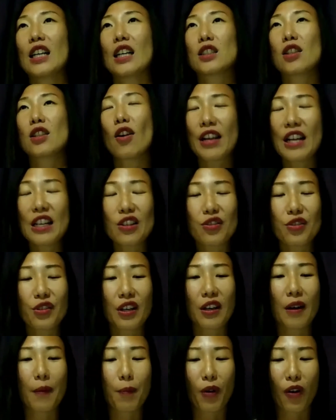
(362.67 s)
talking to
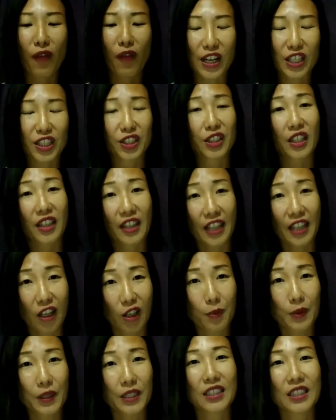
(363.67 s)
a professional
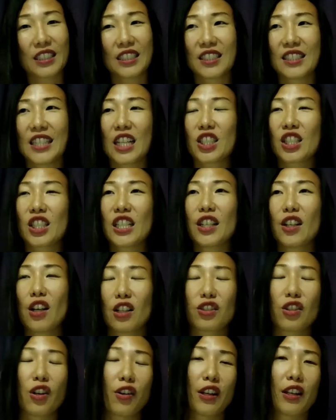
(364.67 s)
therapist is actually not